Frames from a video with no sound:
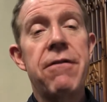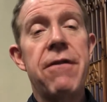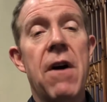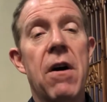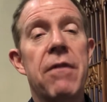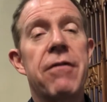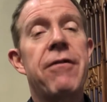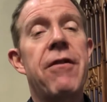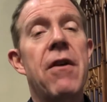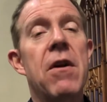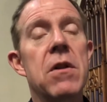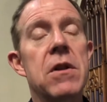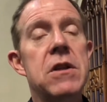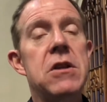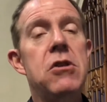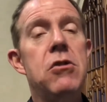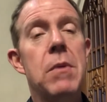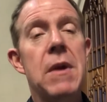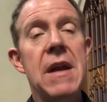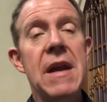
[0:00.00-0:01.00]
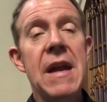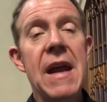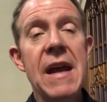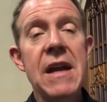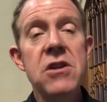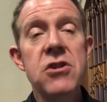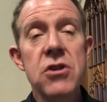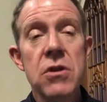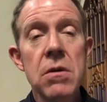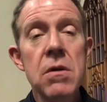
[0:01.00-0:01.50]
our fallen human
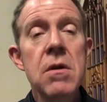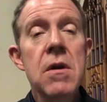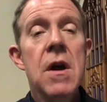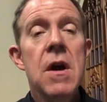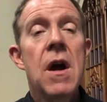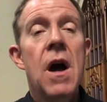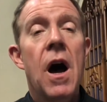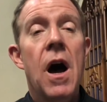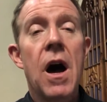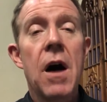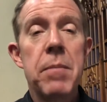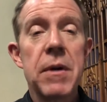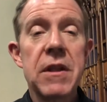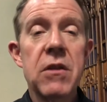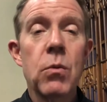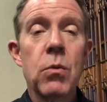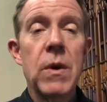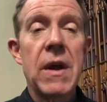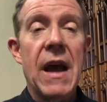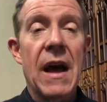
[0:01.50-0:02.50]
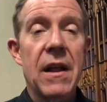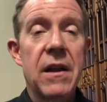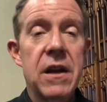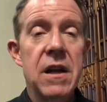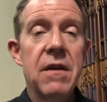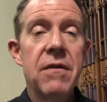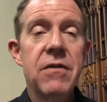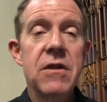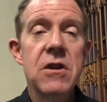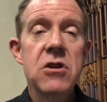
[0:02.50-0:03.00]
nature, but the
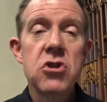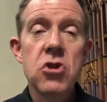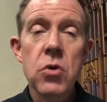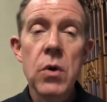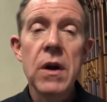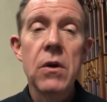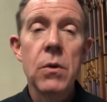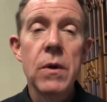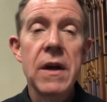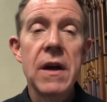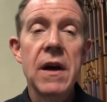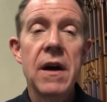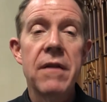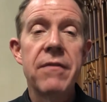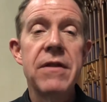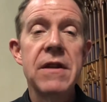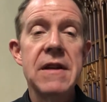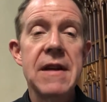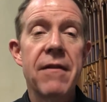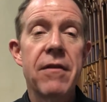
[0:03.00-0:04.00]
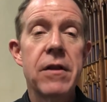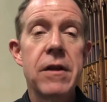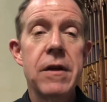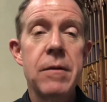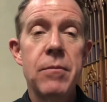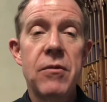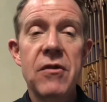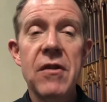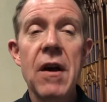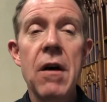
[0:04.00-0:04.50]
reality of the trickery of the devil
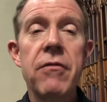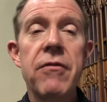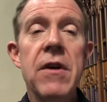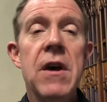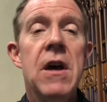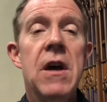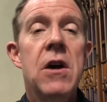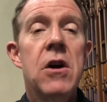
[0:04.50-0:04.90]
himself,